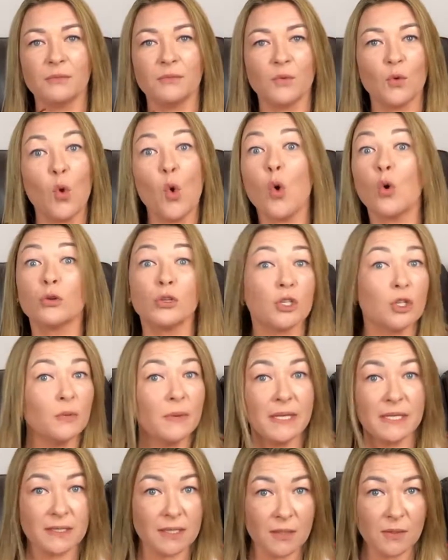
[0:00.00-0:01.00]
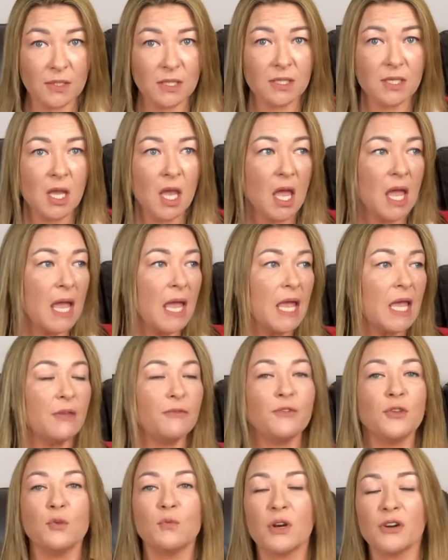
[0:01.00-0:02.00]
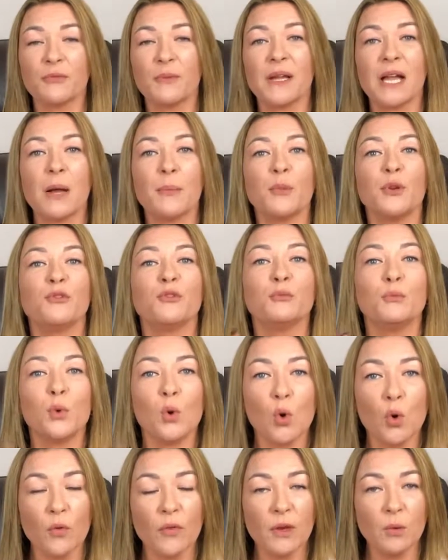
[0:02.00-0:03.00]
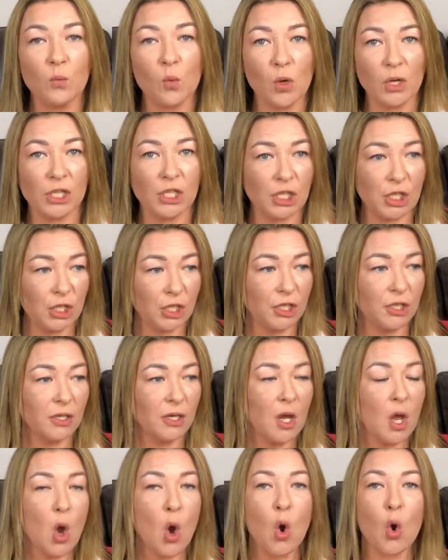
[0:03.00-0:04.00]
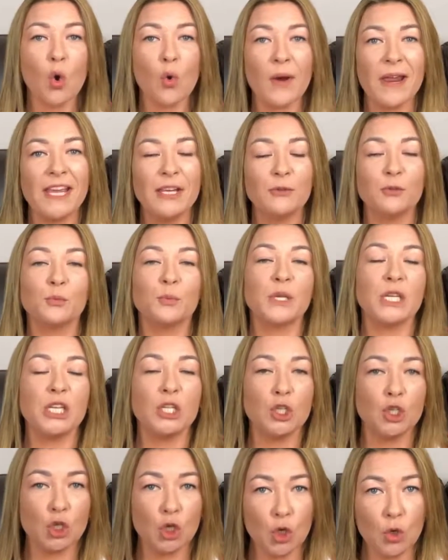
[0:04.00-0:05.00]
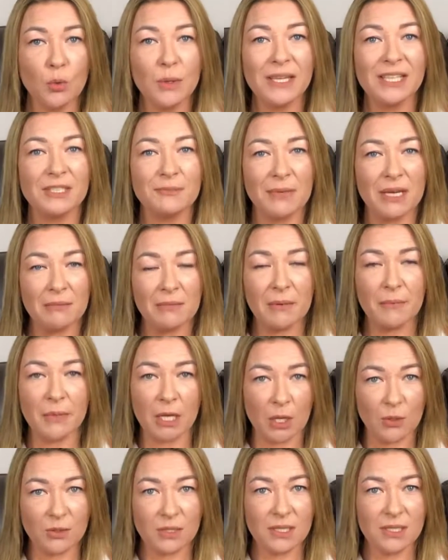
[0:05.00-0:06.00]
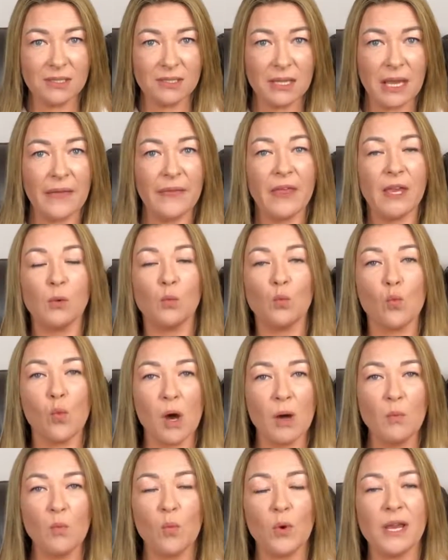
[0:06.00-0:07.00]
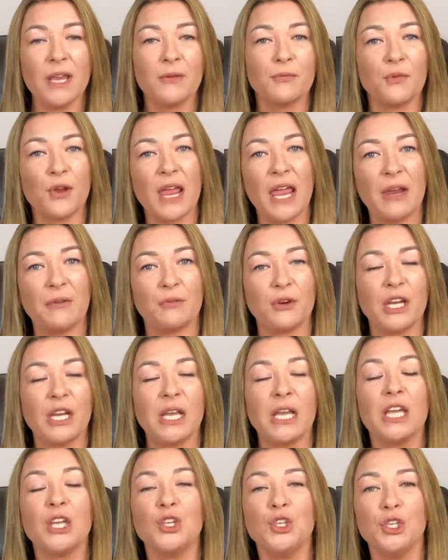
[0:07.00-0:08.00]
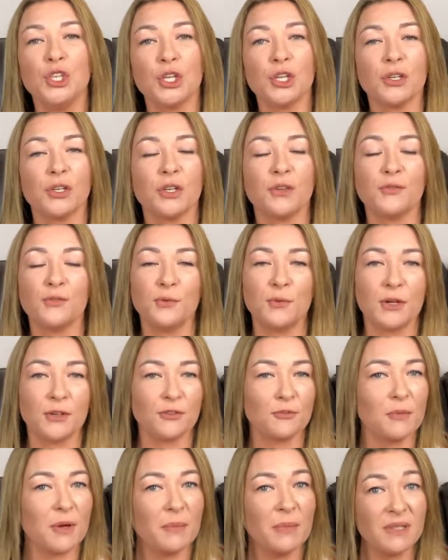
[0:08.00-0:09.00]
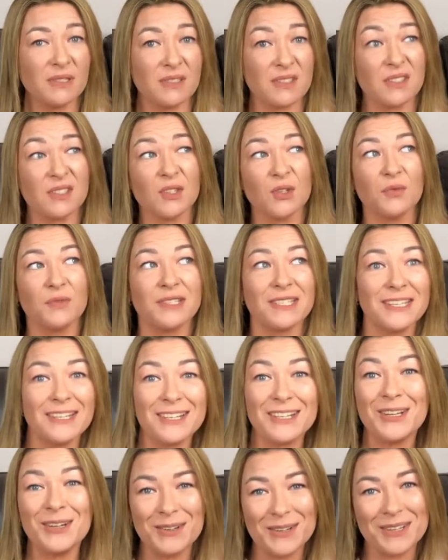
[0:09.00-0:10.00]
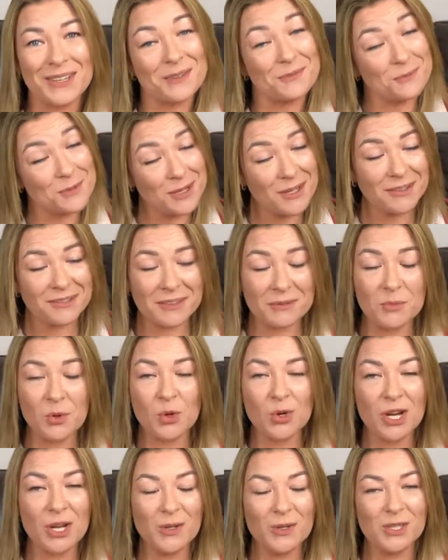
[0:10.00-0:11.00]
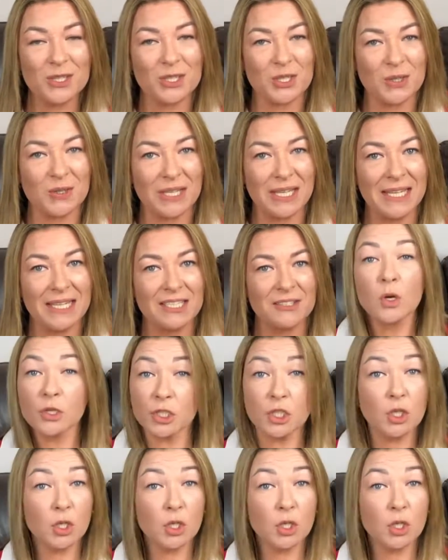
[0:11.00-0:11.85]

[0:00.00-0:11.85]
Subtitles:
or 2 weeks notice. If you work for my company for more than 1 year, or it will be 2 weeks minimum notice, and then 1 week for every year you've worked for my business. So obviously the longer they've worked, the more notice you need. What you